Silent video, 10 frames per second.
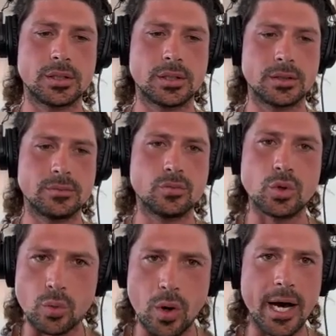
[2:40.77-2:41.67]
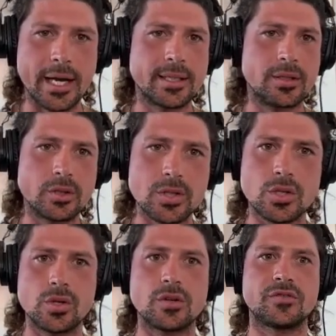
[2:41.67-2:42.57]
worldwide on the
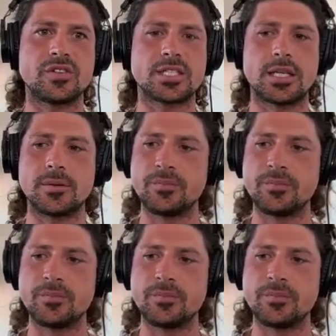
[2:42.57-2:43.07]
surface. And